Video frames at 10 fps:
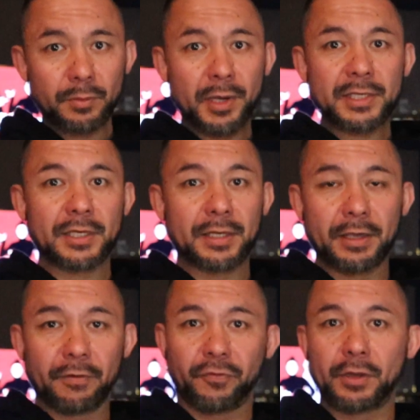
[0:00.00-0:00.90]
Basically,
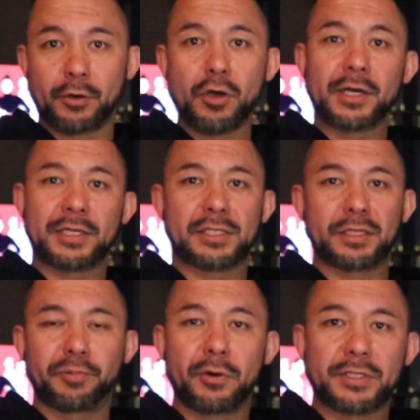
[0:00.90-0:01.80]
the guy
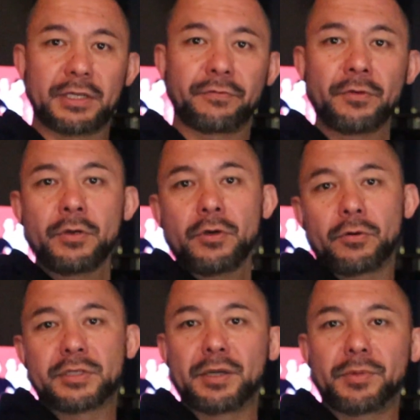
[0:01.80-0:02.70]
tested positive
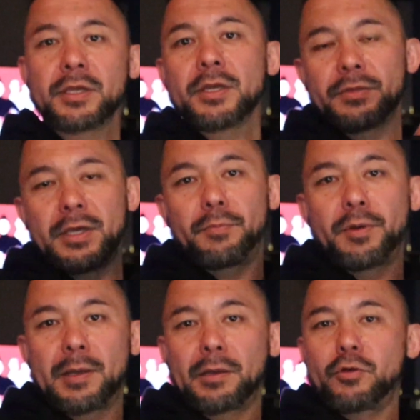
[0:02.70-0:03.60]
or something. Then
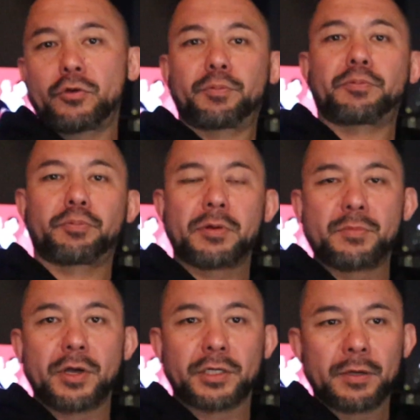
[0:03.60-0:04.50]
you could
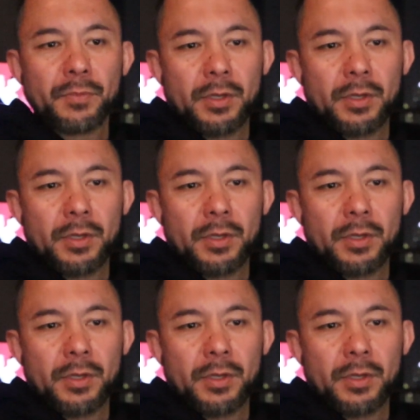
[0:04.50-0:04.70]
pretty much